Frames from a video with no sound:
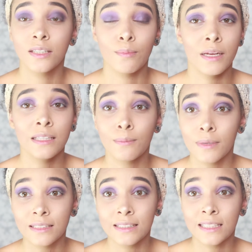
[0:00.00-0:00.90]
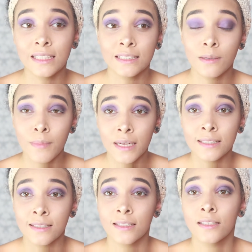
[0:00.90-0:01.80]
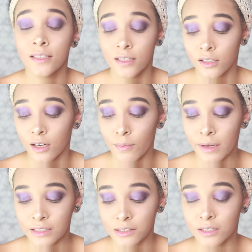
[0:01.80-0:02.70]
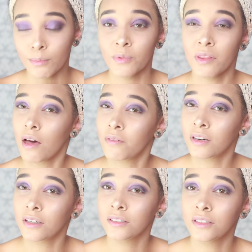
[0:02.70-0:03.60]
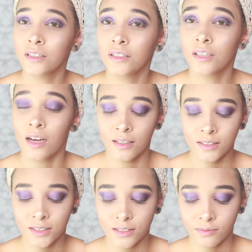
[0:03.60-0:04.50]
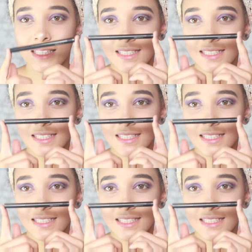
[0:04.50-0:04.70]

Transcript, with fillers: the blendability is amazing compared to some of the other colours.